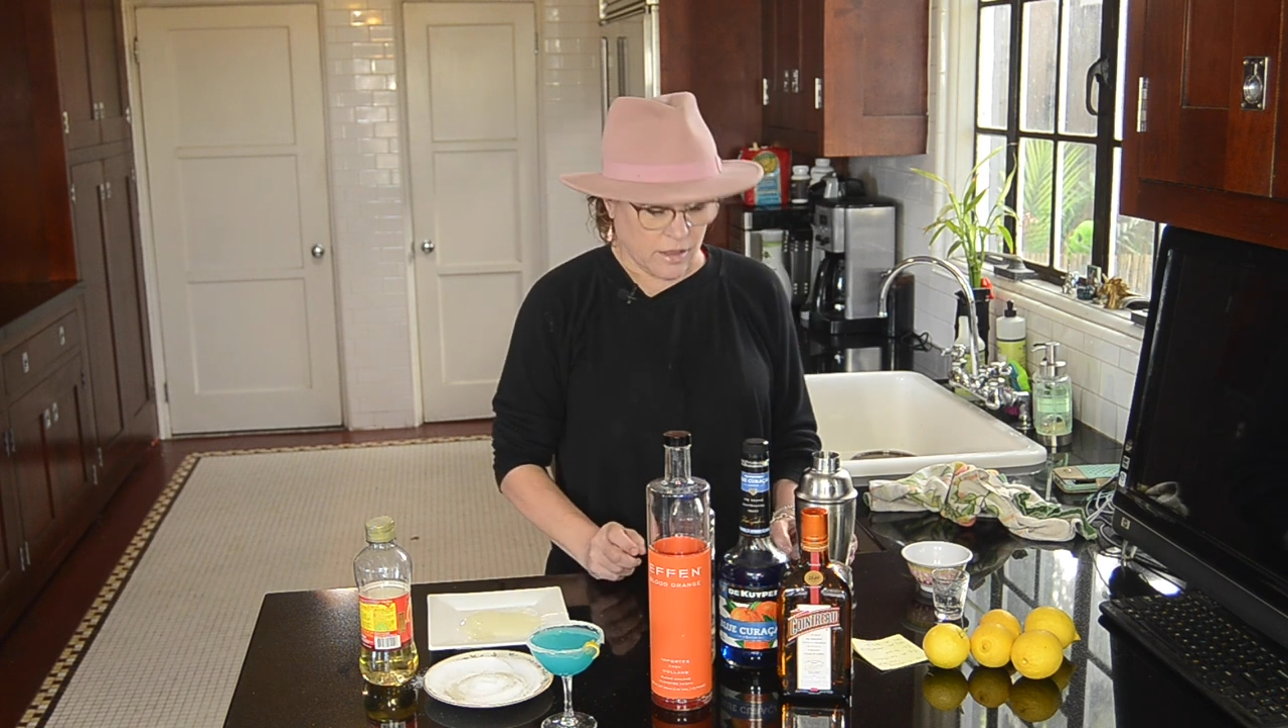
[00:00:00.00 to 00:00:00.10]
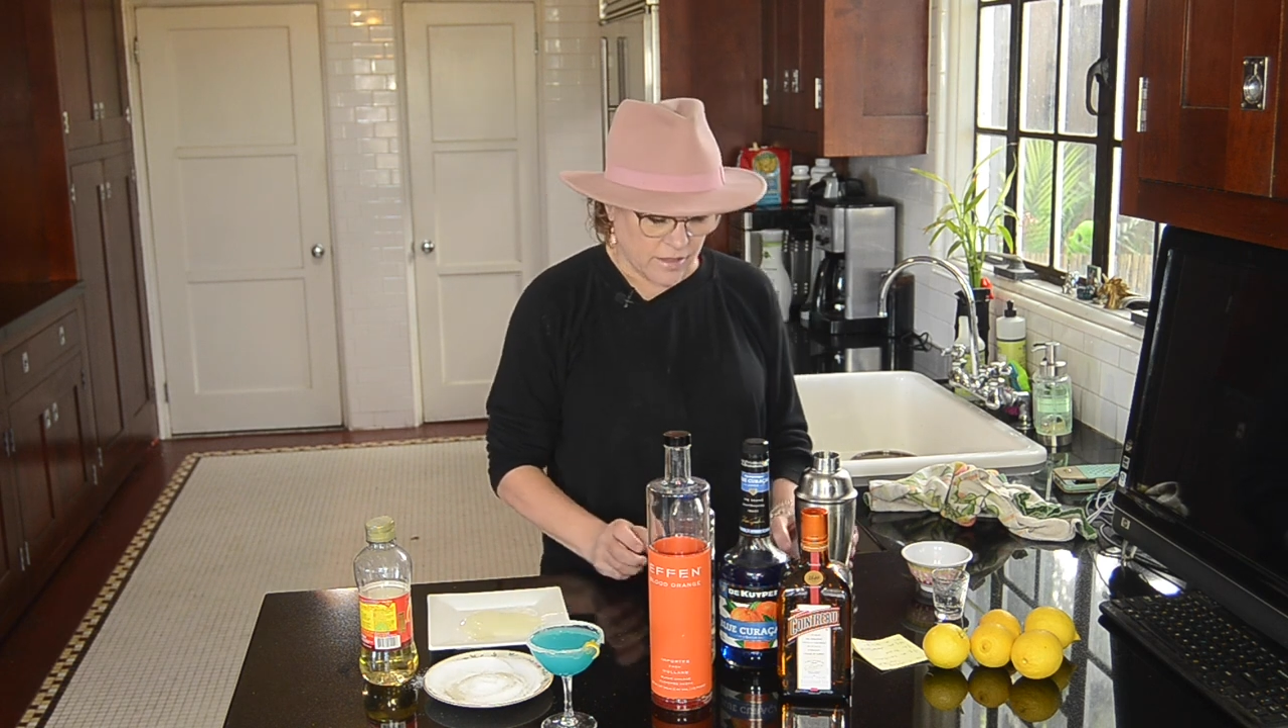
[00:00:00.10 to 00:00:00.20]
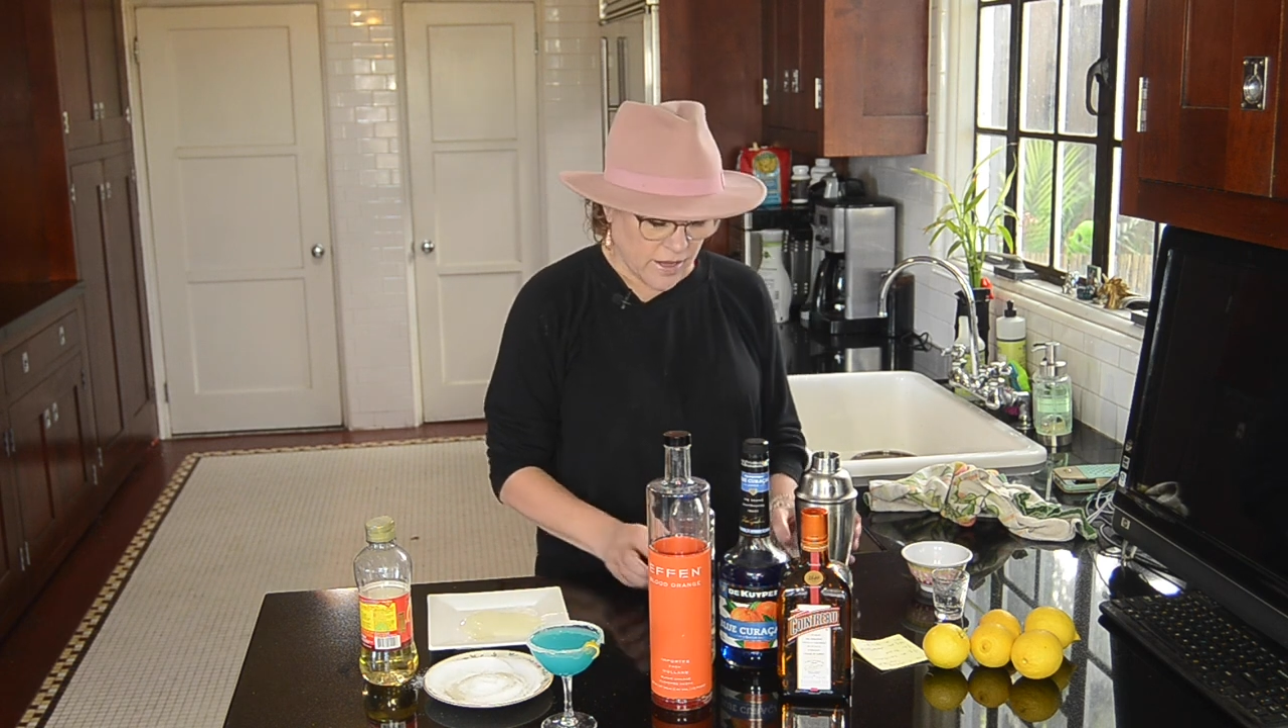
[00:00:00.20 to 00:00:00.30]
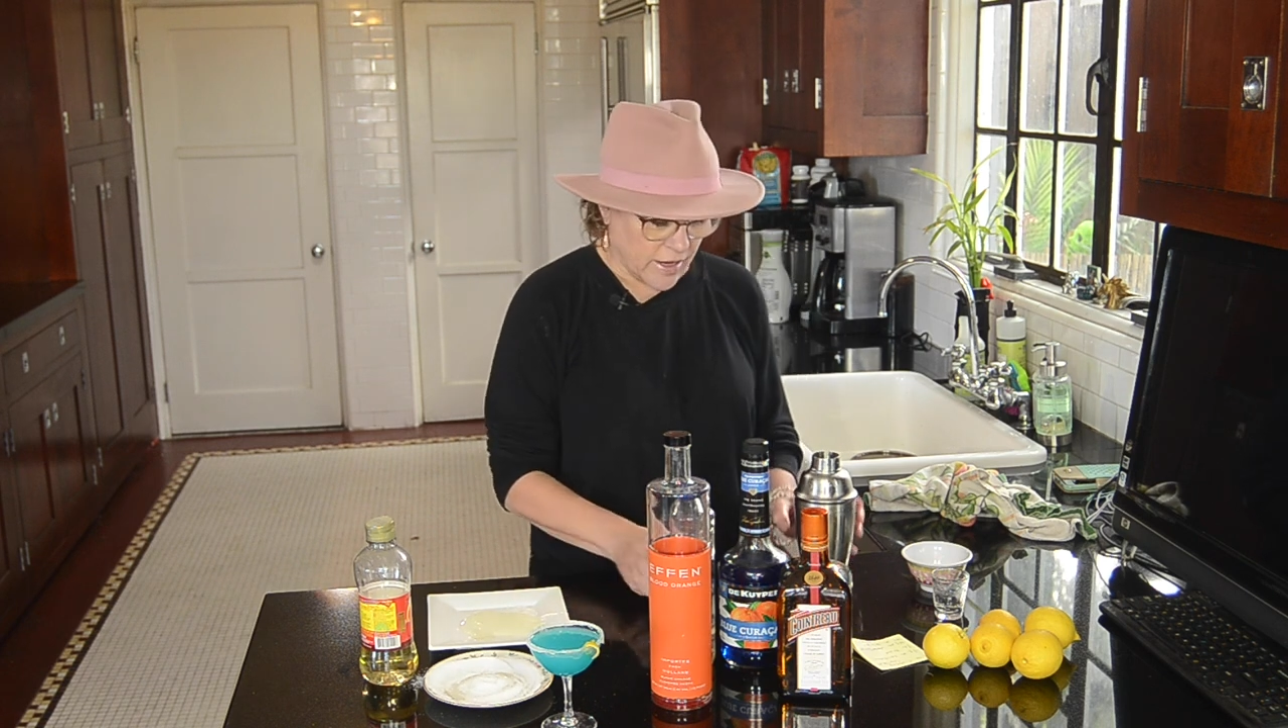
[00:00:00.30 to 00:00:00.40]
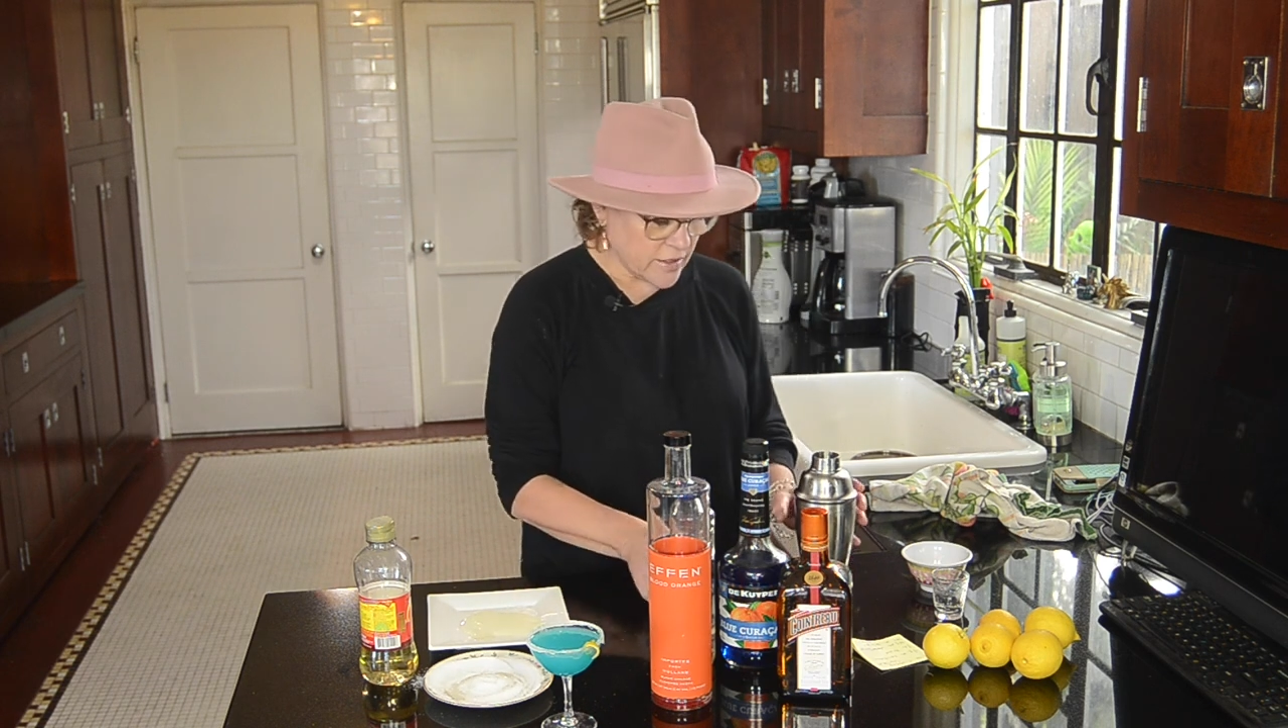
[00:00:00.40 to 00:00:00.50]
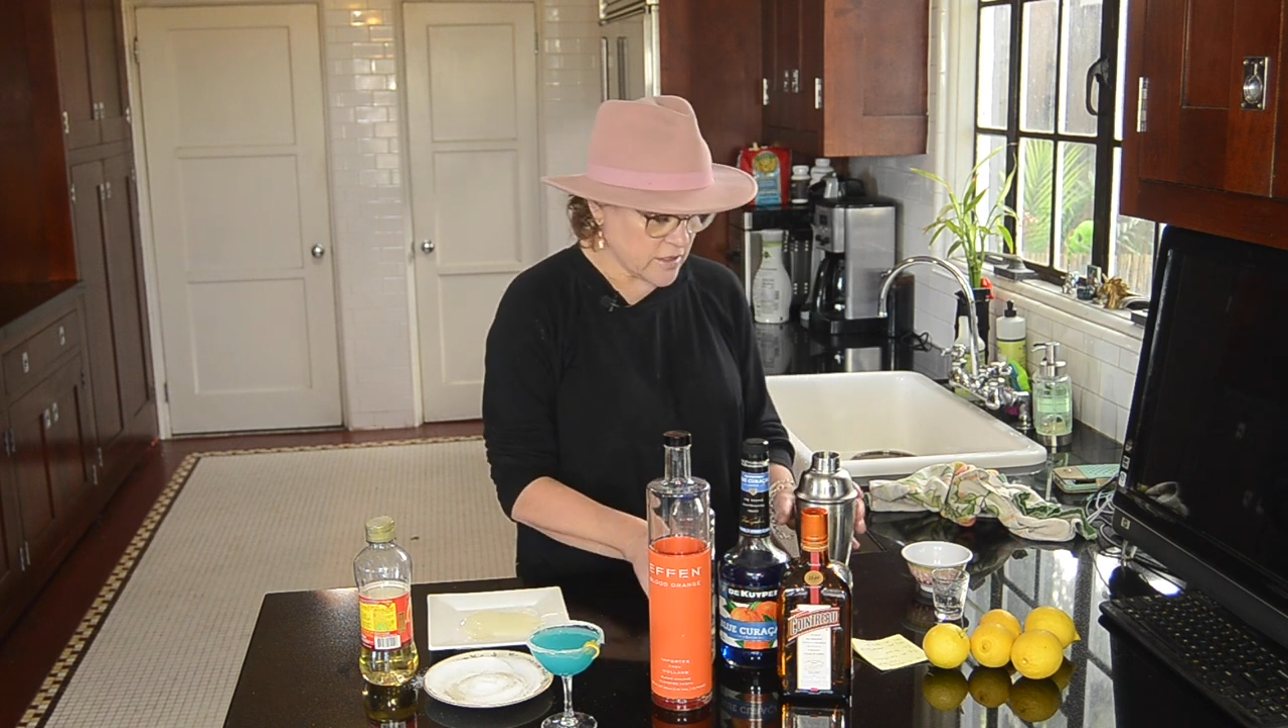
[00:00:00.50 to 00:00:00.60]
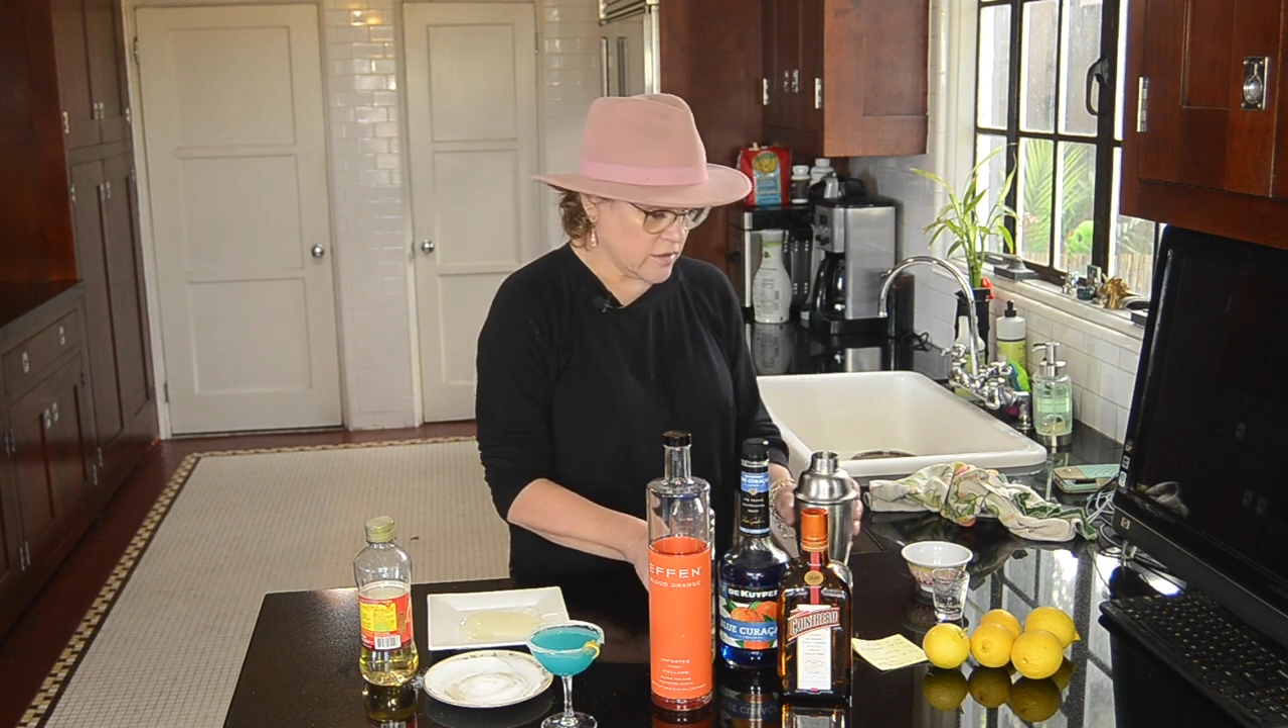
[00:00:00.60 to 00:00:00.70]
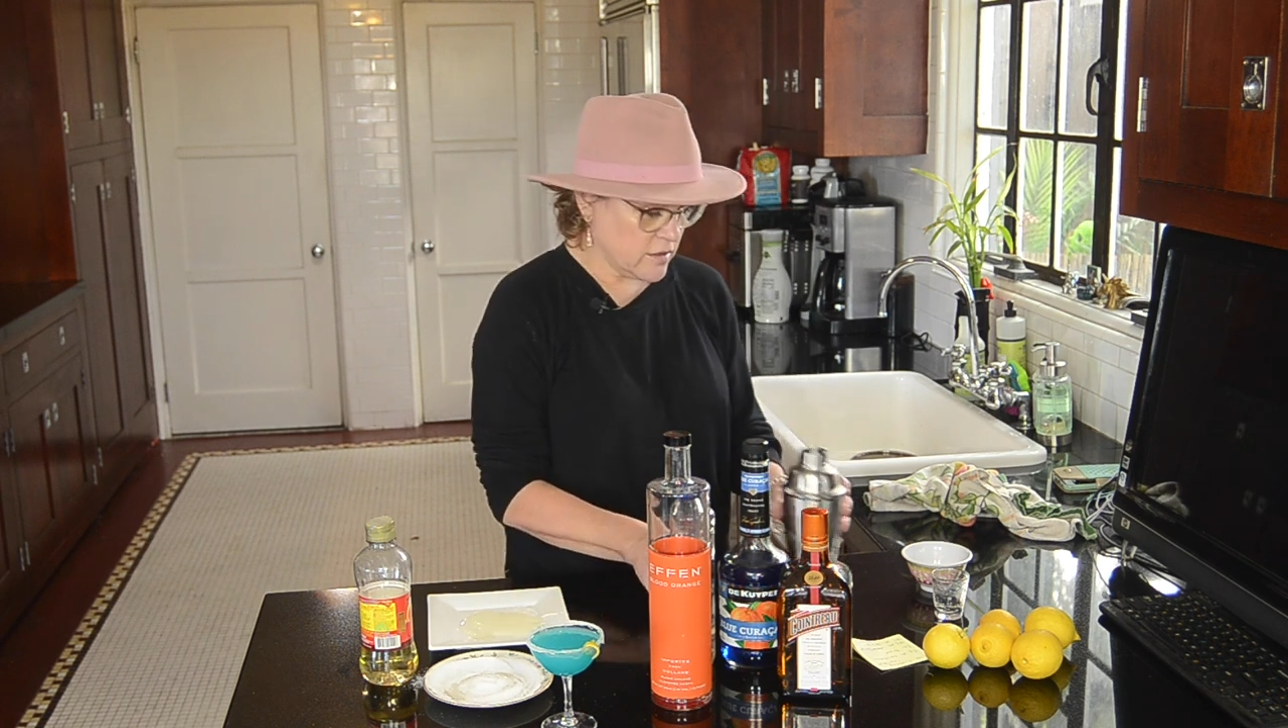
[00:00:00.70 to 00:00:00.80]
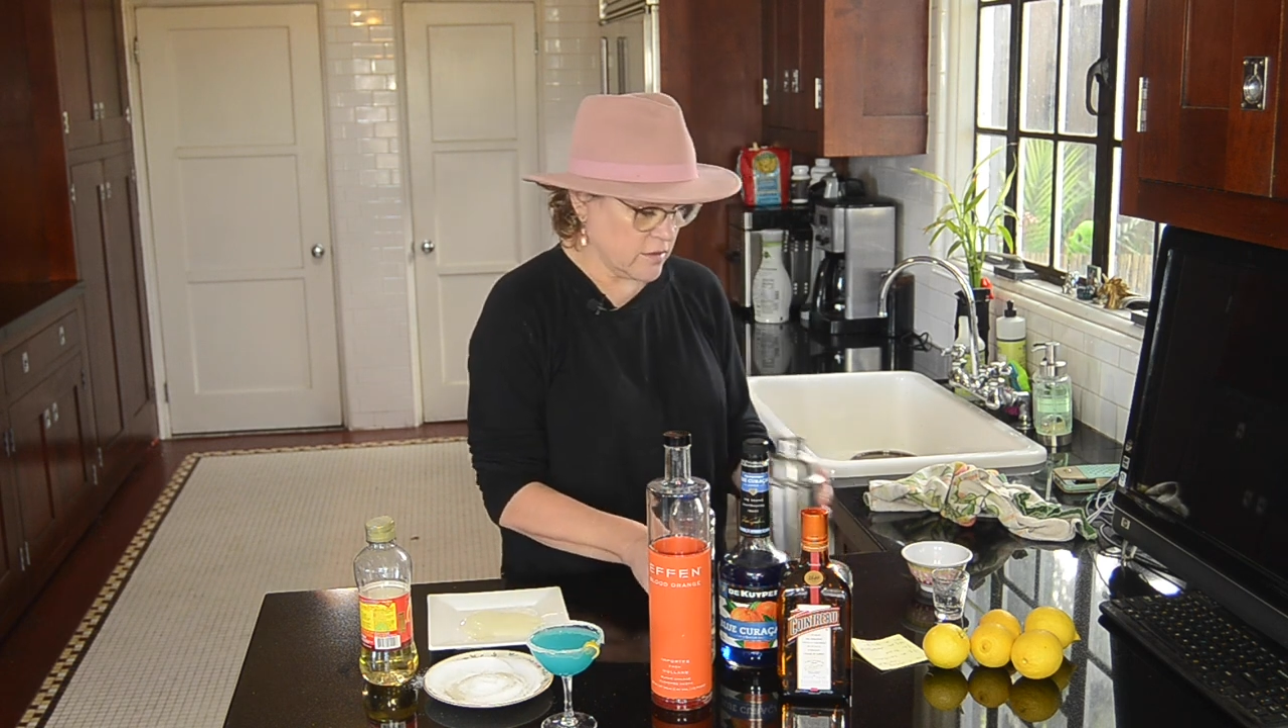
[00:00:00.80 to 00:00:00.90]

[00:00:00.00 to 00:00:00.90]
That